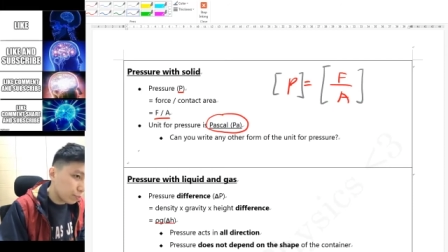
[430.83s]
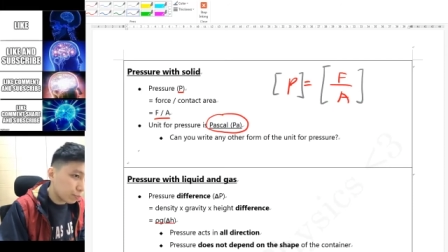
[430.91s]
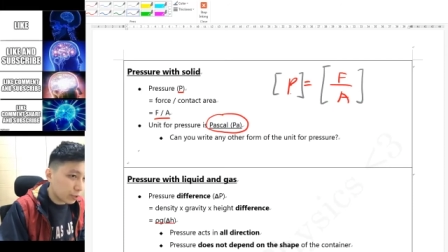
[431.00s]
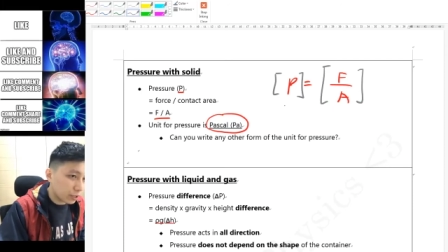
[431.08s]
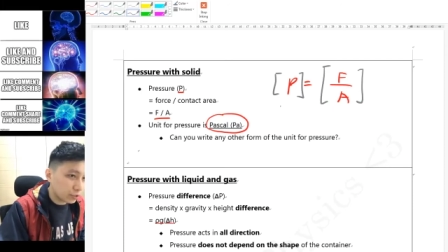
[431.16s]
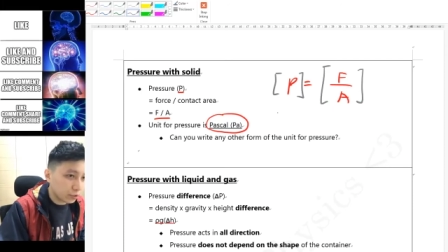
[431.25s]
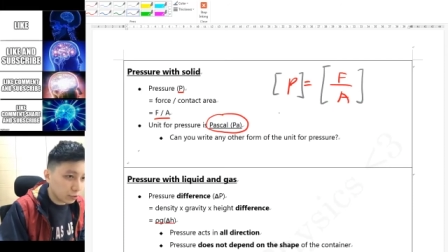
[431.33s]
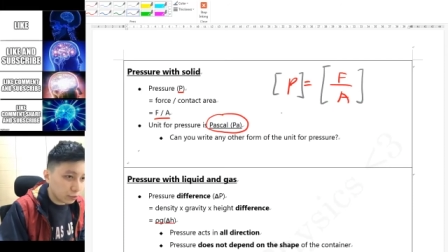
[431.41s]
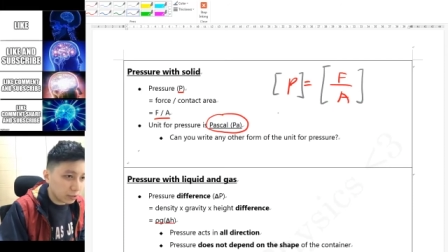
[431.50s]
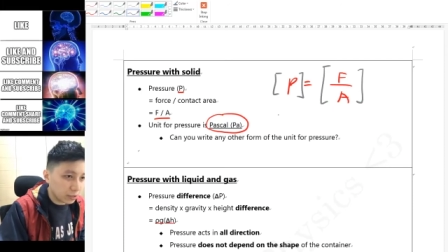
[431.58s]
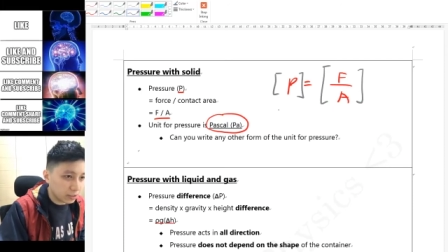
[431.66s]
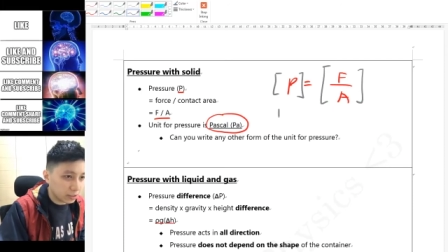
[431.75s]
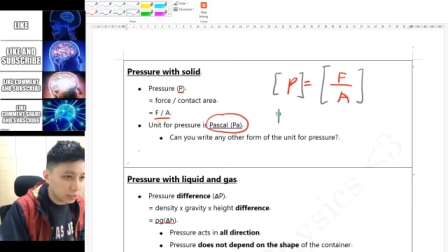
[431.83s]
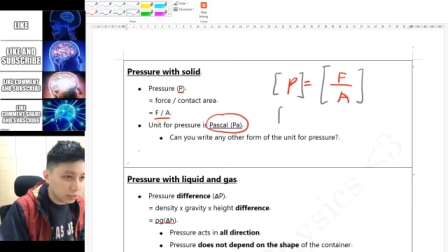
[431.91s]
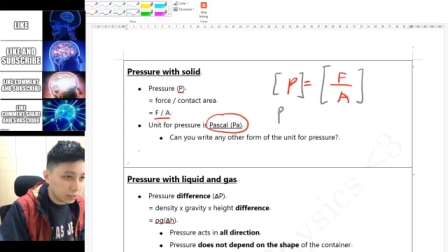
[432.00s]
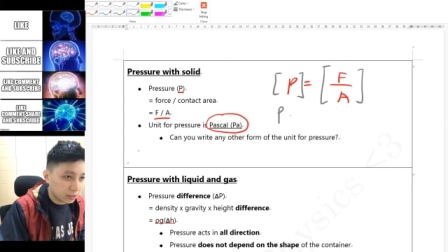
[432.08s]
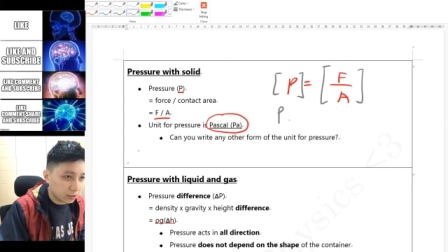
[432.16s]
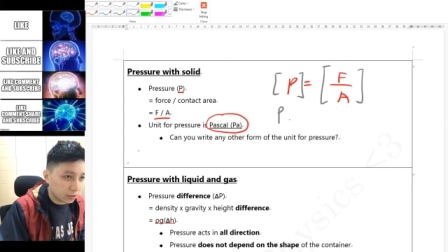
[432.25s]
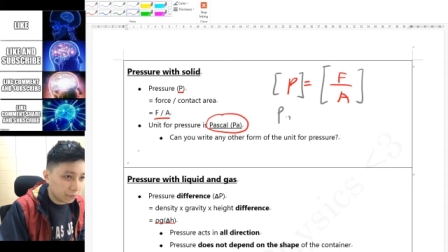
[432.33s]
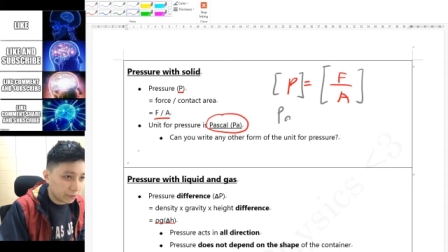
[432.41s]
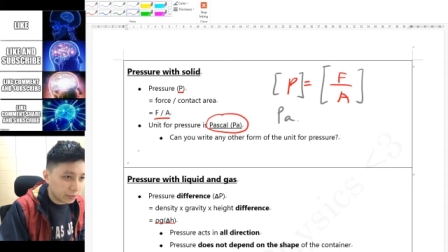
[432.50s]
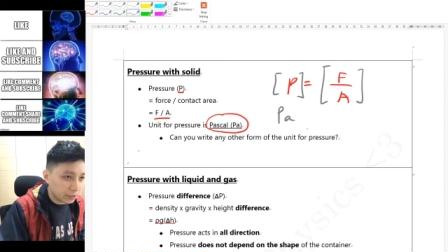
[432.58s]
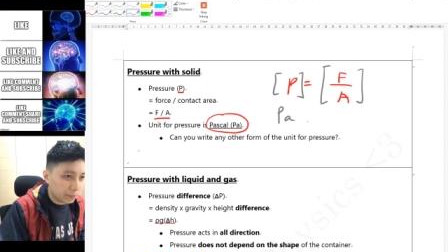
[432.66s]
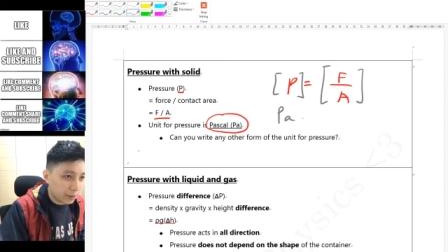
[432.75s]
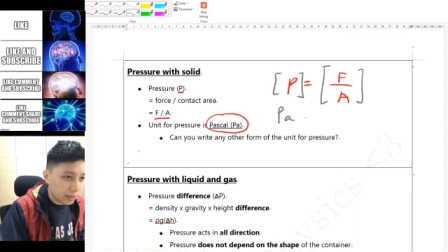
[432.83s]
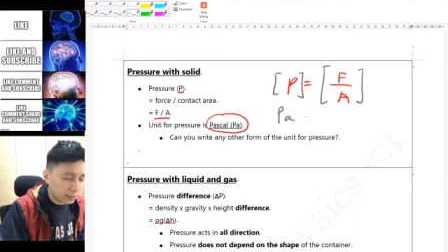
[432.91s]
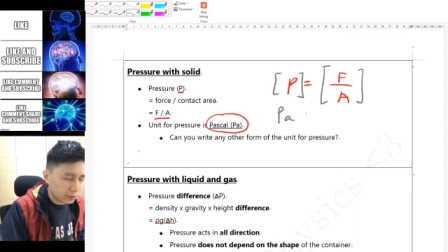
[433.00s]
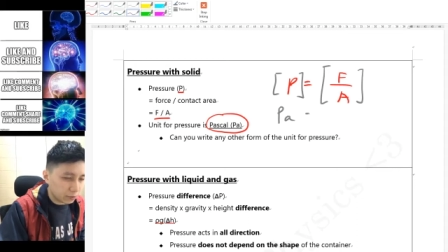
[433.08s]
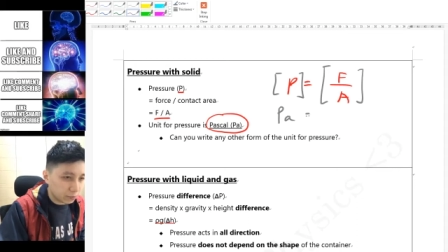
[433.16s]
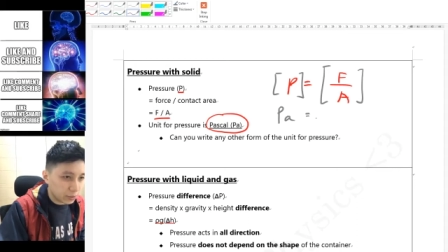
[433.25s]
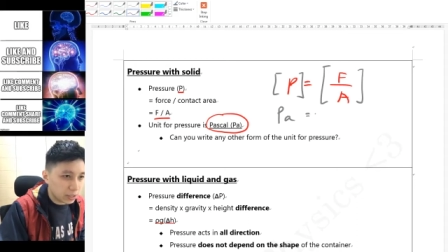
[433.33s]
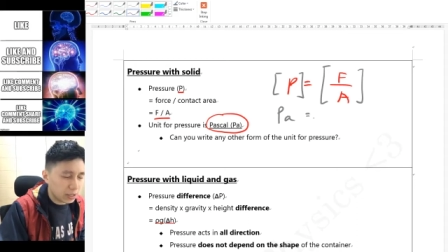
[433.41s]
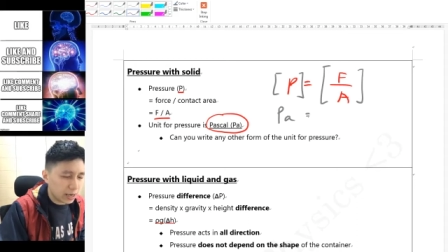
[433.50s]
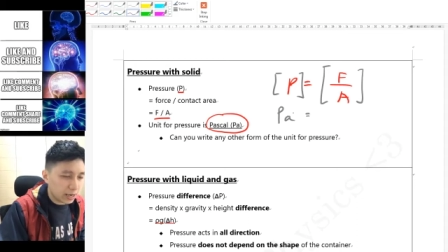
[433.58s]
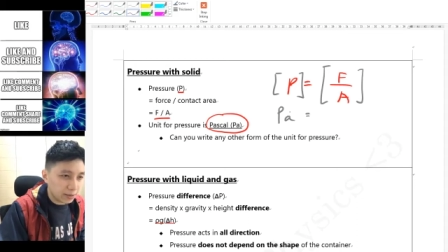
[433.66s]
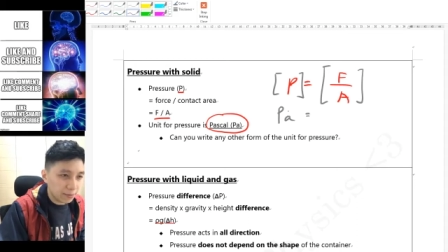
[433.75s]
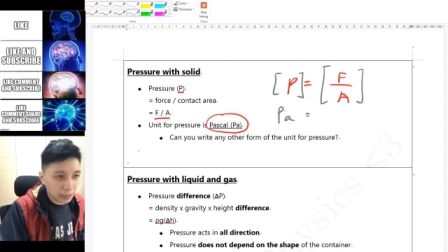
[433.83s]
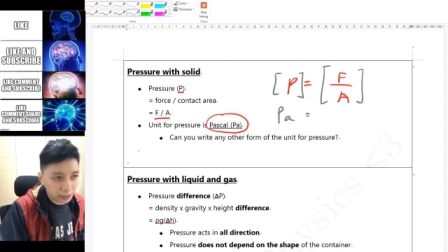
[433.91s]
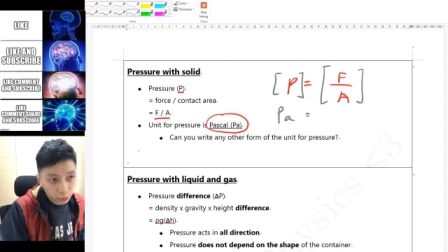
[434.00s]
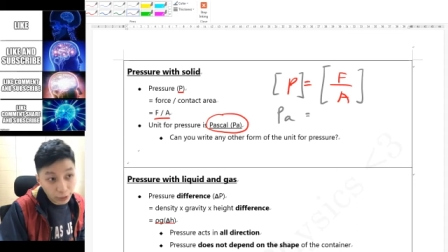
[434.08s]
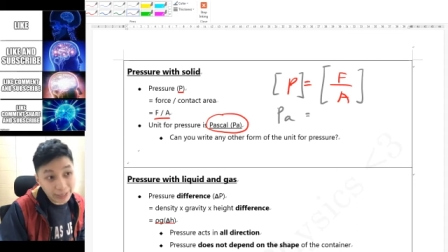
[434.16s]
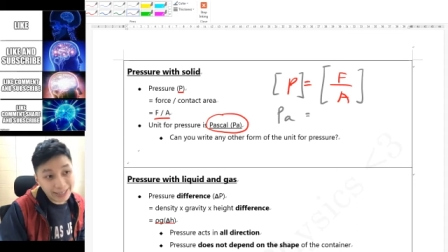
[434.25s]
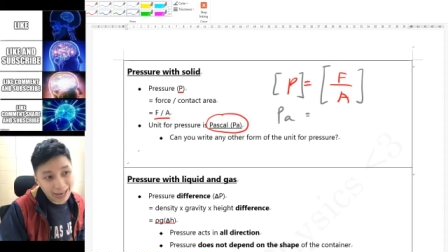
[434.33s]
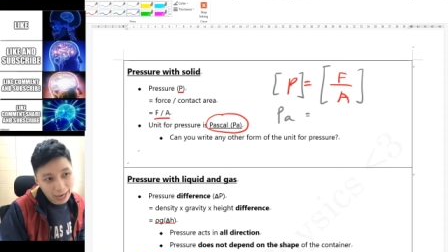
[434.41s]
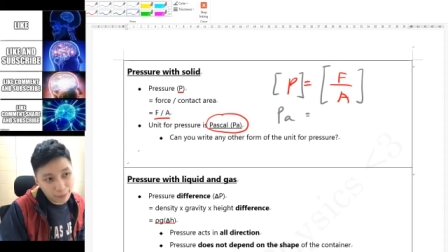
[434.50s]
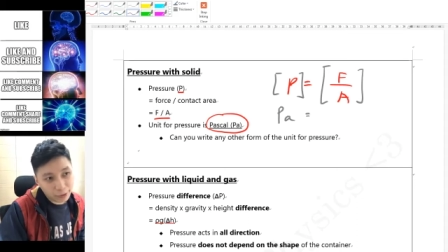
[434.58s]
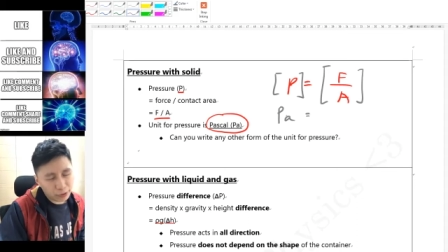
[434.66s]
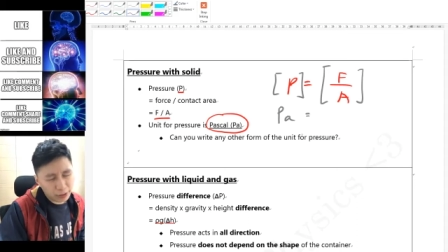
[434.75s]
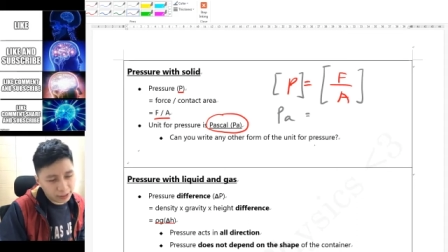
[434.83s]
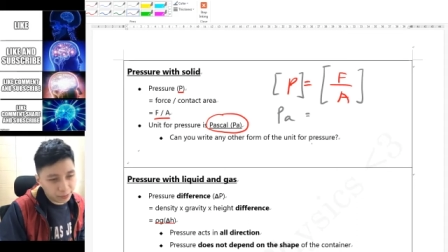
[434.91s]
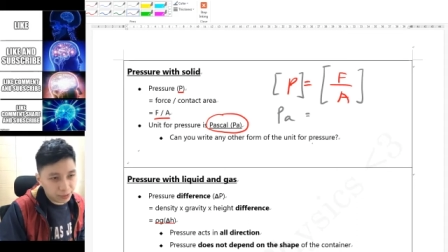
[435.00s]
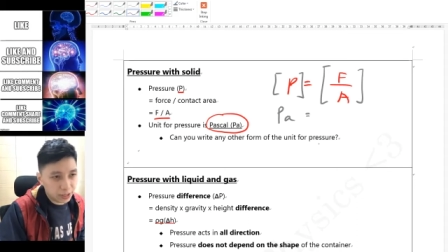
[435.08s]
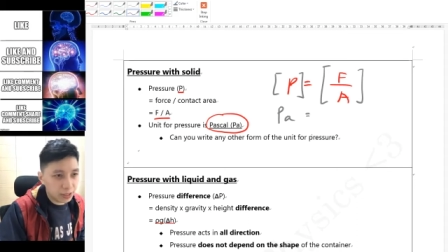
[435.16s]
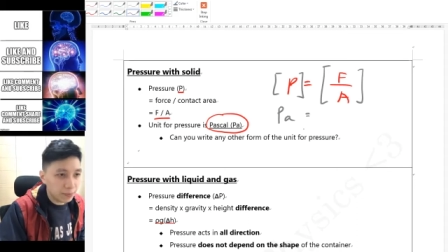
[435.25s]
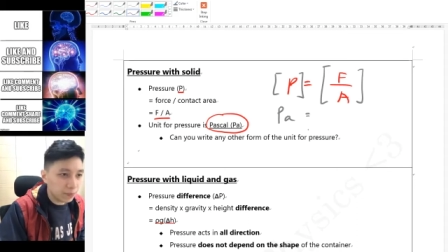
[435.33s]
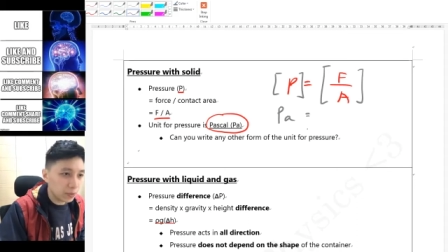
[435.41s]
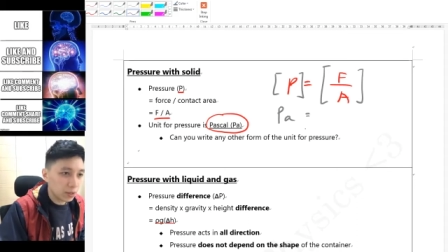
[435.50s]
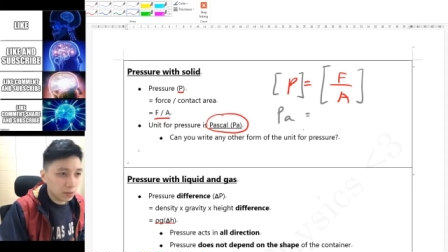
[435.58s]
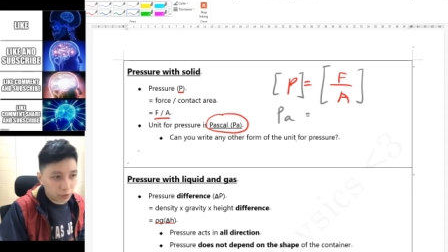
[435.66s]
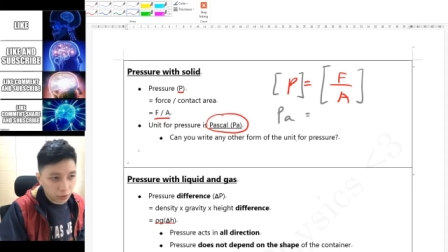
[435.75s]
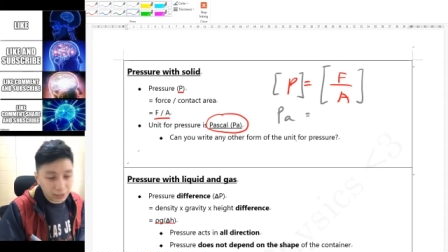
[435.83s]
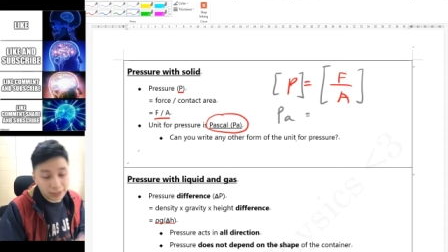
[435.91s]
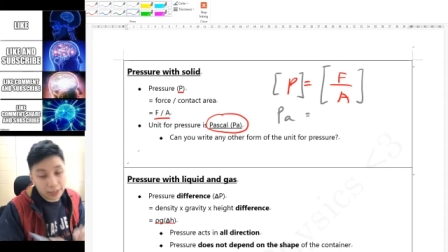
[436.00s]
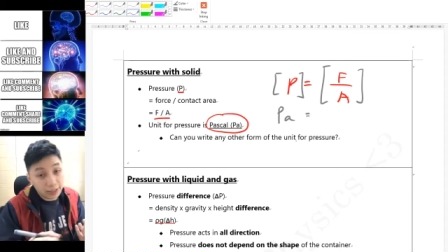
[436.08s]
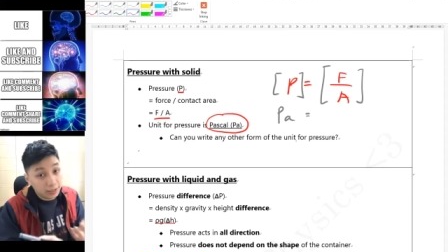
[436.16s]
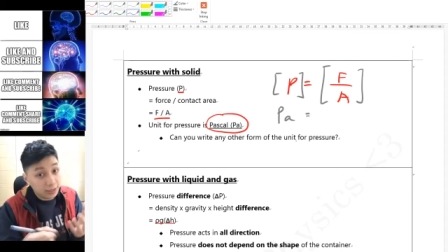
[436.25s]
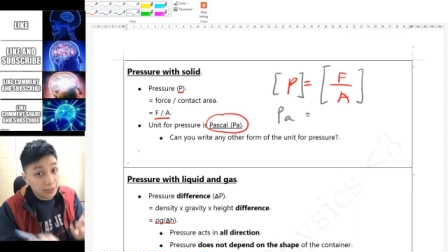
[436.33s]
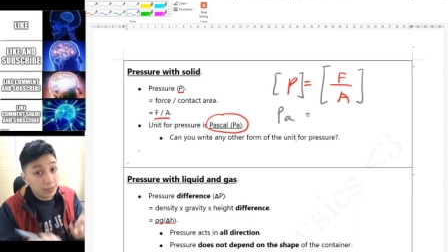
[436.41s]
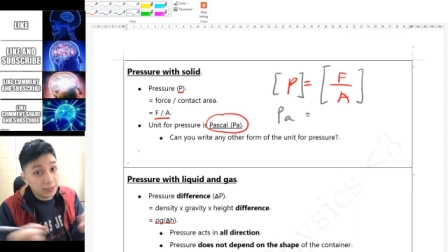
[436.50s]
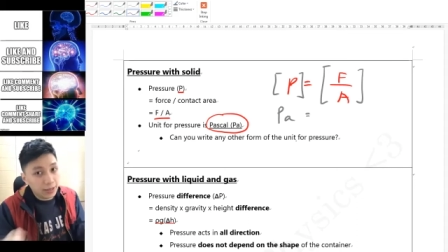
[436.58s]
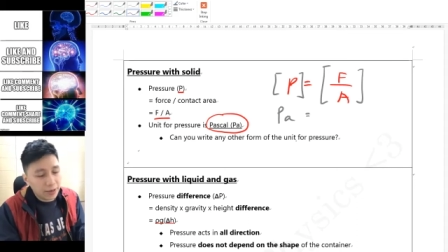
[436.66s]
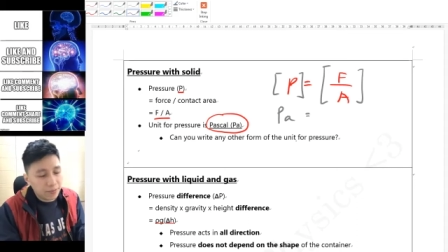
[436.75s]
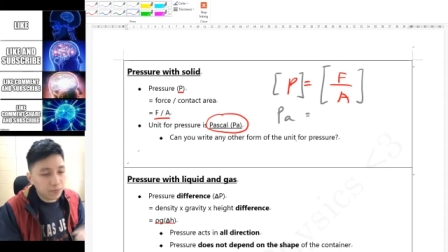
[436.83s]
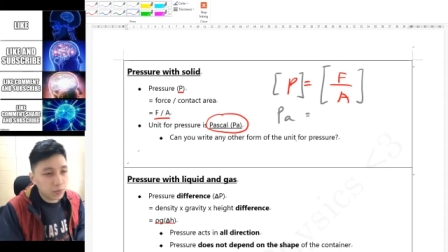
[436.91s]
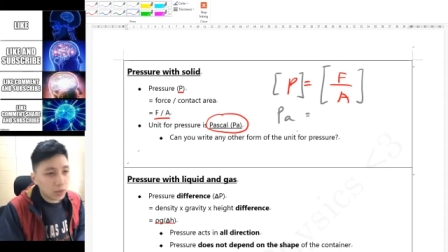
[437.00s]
pressure unit is obviously Pascal, PA, by the way, capital letter P, because again it is a name.